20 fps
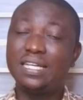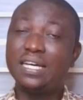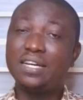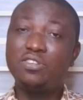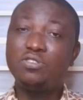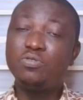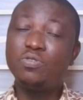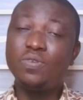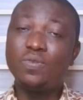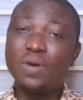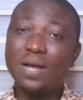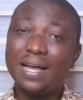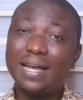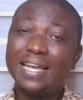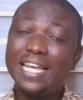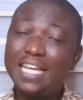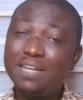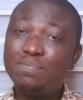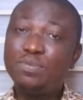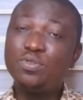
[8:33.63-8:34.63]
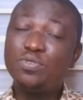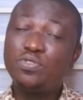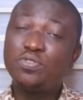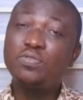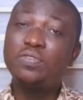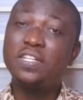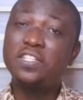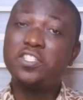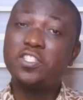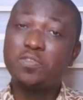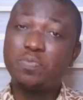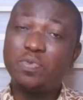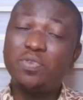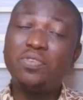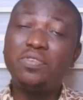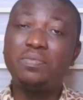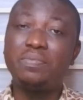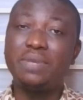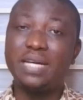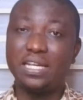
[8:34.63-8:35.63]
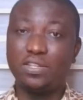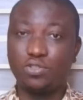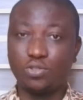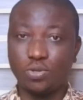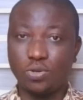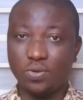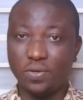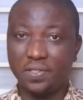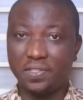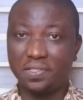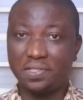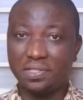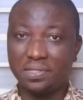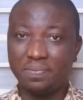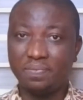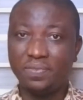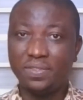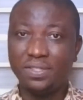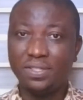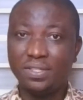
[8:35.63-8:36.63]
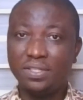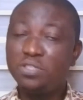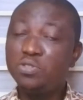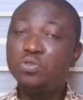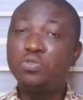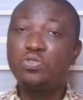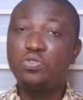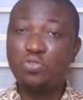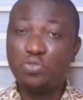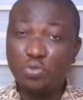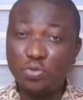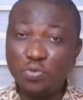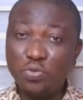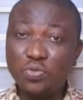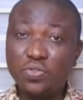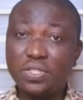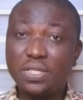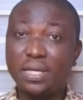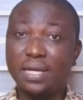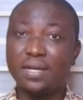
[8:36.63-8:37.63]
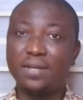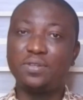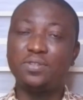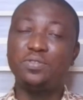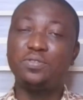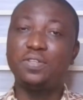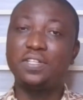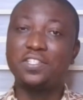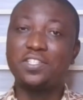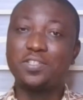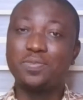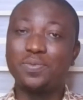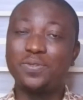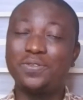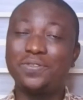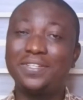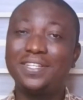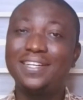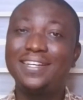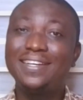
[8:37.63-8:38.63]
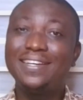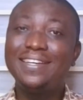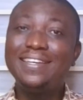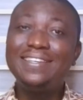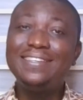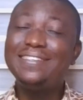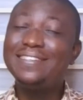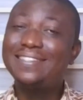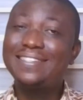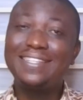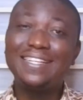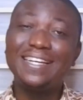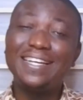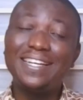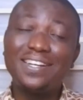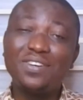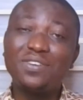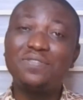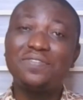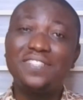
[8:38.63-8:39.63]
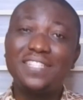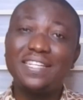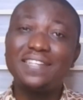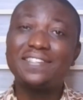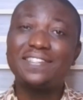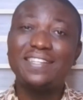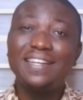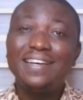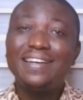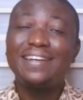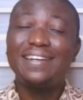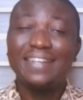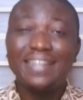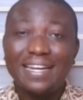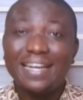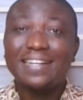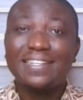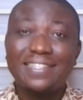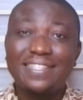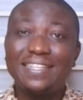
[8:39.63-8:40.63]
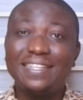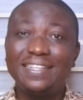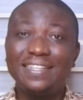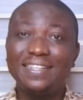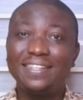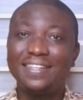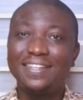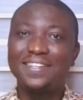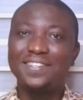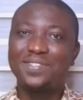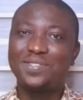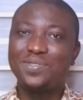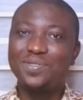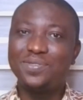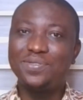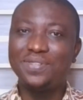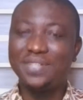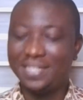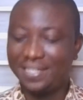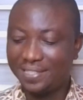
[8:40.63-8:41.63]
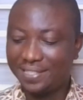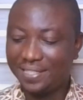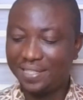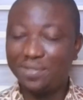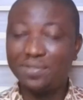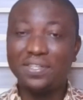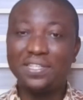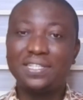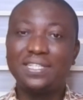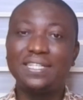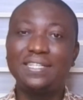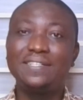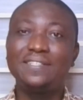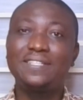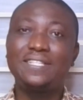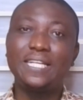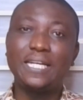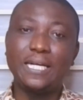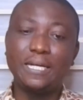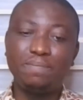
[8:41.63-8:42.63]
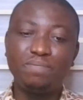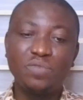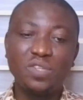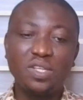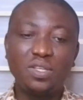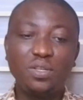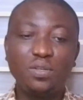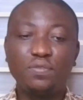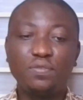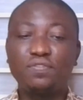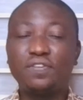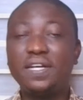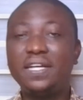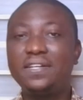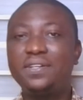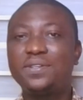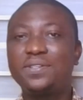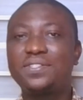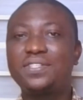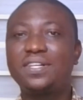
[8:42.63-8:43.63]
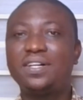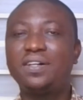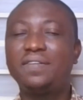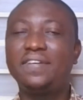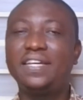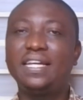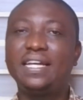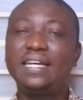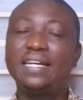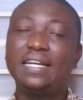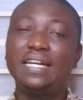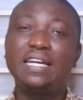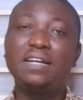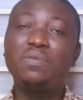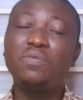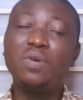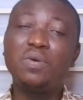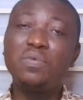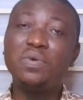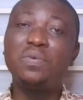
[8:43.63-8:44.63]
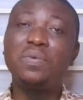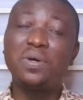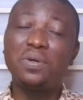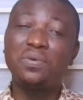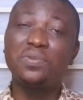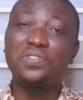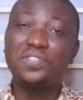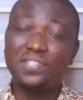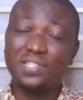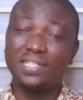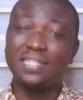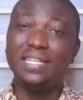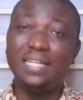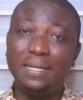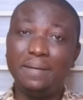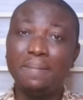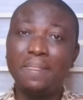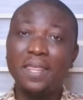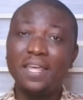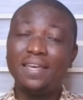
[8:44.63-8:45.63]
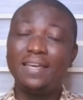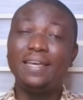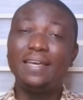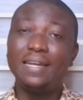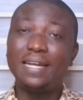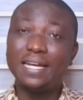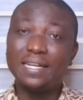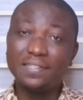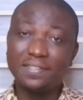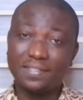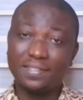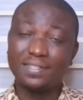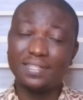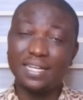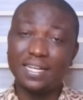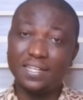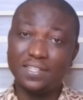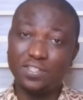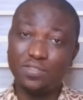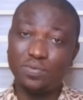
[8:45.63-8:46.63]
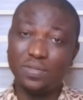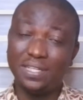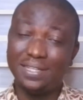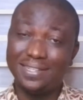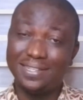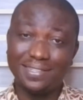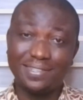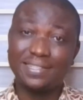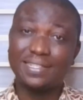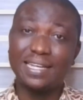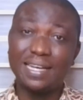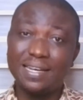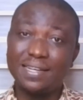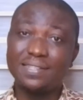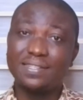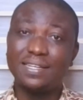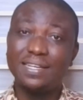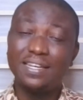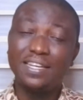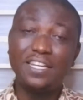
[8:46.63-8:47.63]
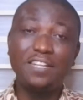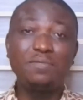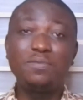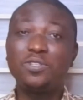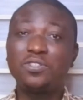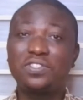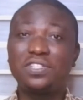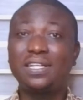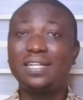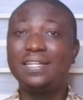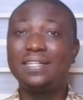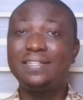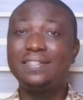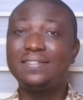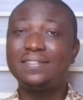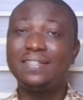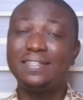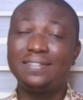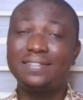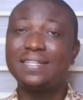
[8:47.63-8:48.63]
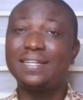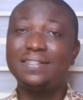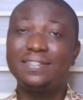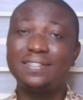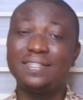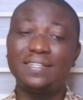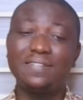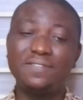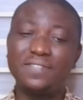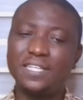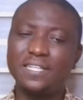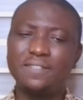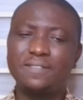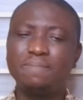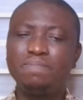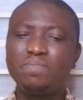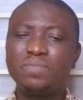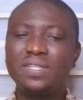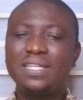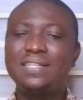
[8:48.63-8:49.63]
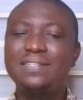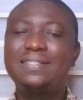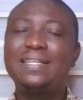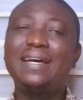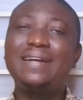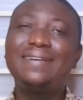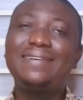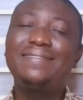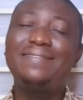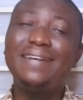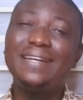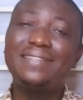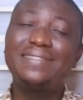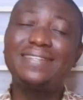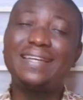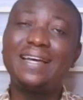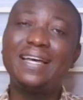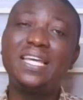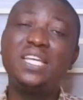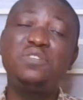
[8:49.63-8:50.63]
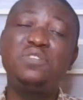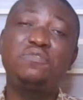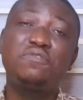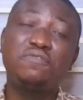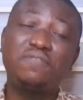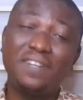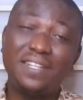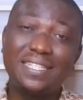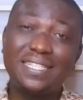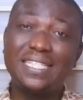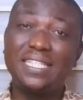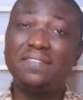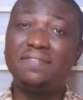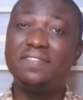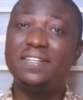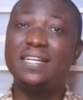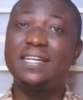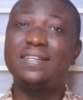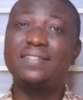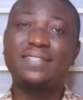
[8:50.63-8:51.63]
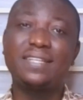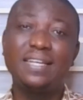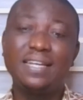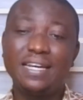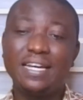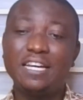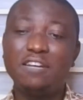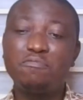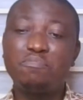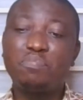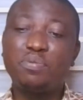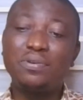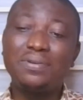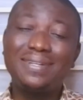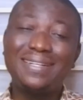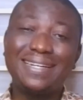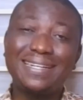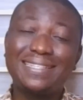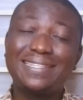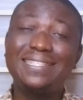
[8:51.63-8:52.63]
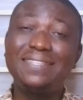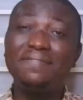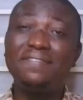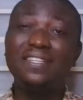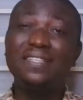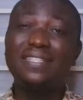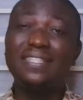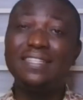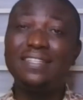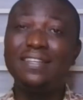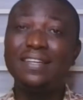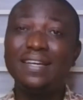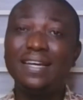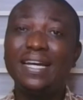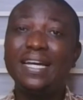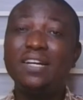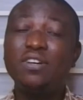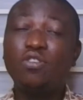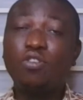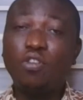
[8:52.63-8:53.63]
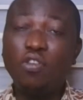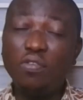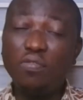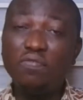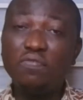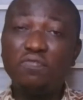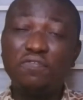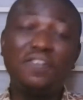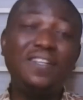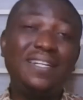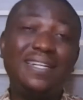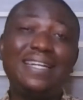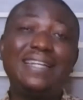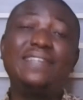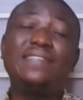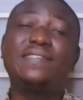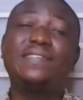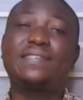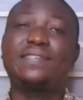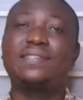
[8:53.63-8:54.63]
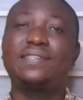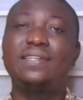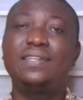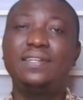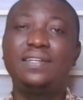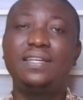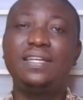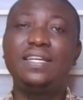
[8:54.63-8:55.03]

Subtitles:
That you are able to respond by choice. You choose how you respond instead of just reacting to the situations that you find yourself in. And what we want to see in us as we discuss emotional intelligence is that greater effectiveness and productivity and confidence